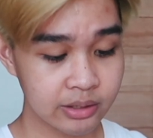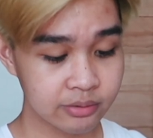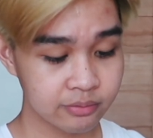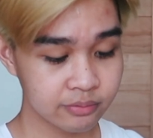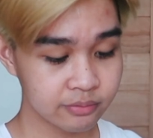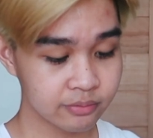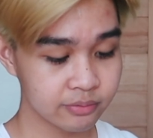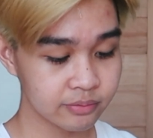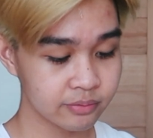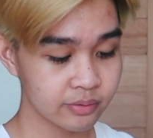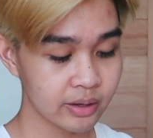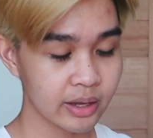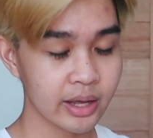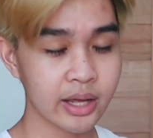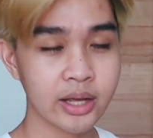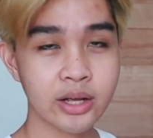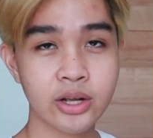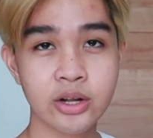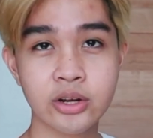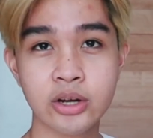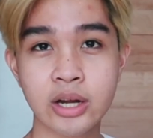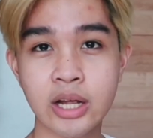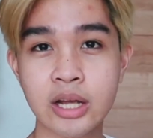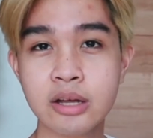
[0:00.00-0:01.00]
of
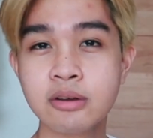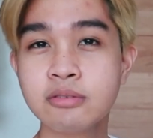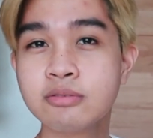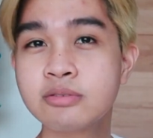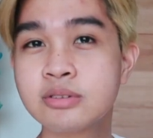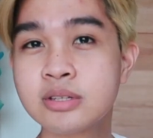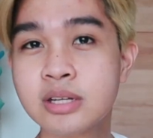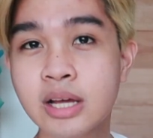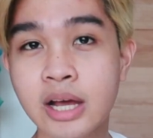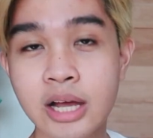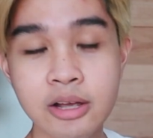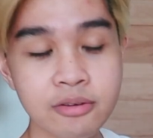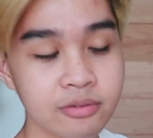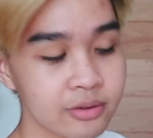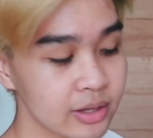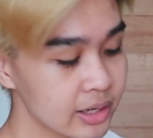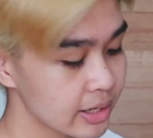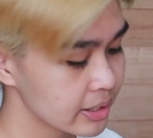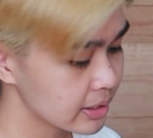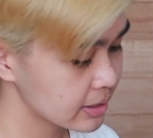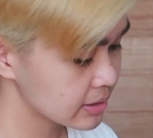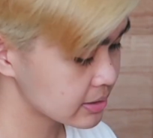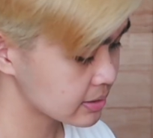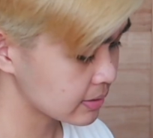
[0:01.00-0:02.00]
engraved, I feel
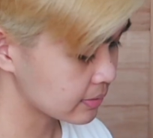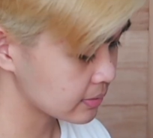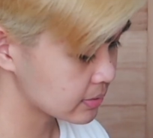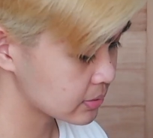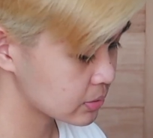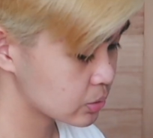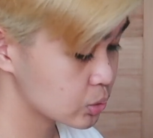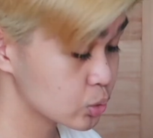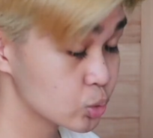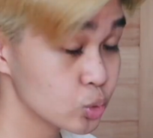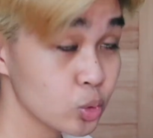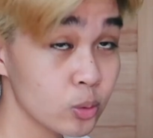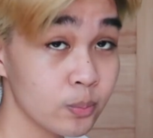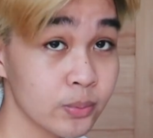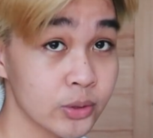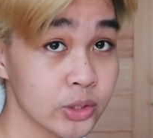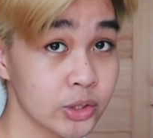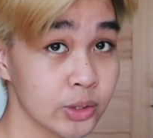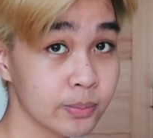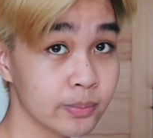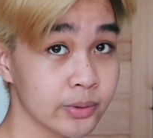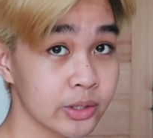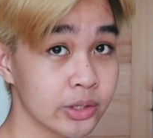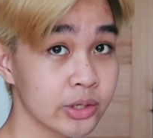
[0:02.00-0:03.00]
like, so it's
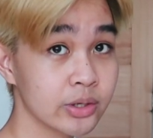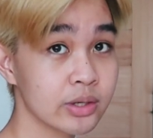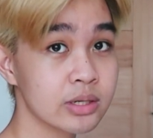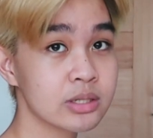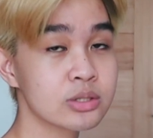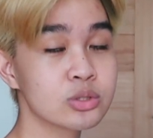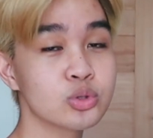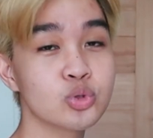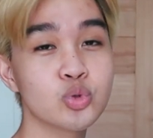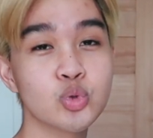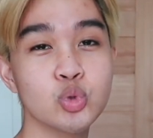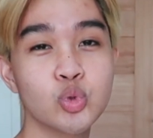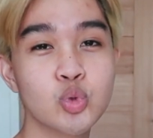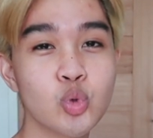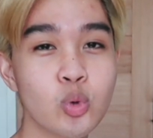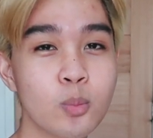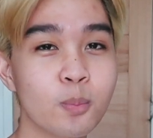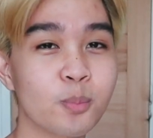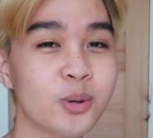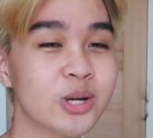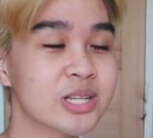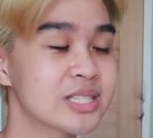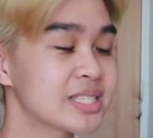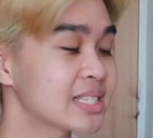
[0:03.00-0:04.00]
super duper good,
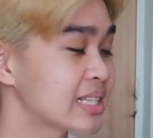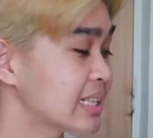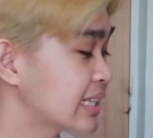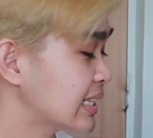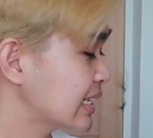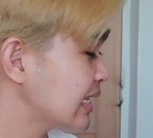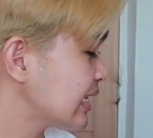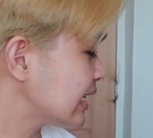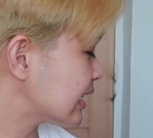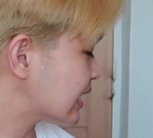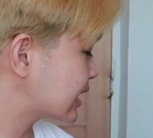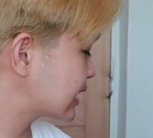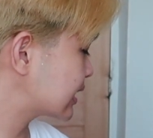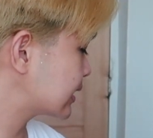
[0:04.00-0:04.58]
super sleek.